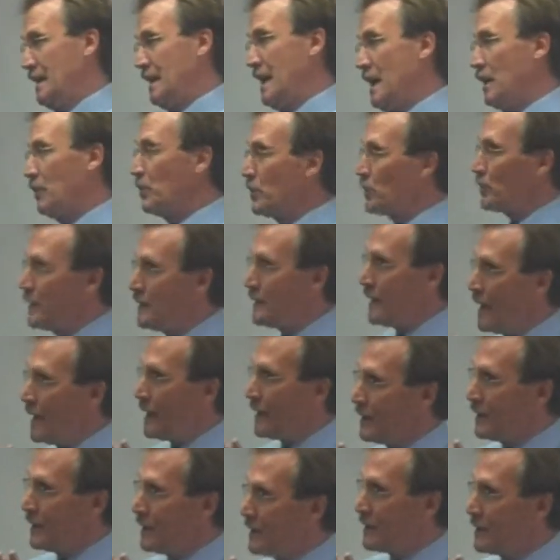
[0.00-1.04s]
Now, when we
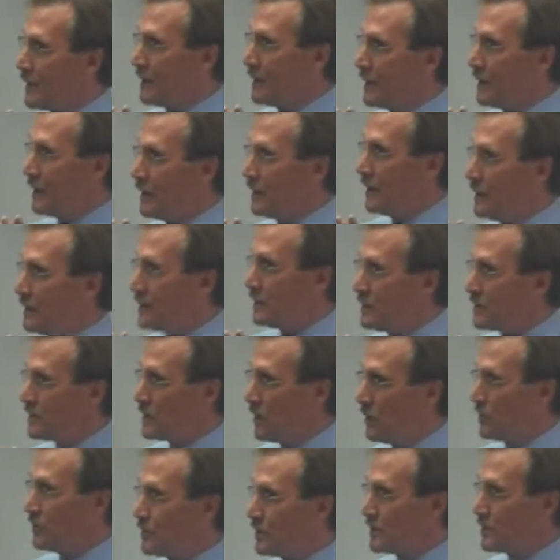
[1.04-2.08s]
take a look at our
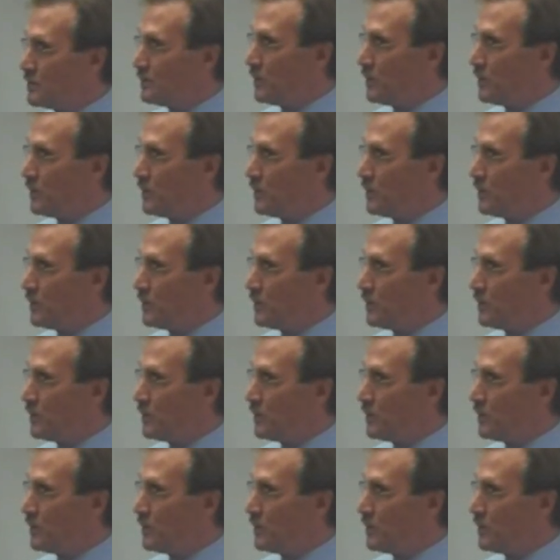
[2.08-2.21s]
soldiers,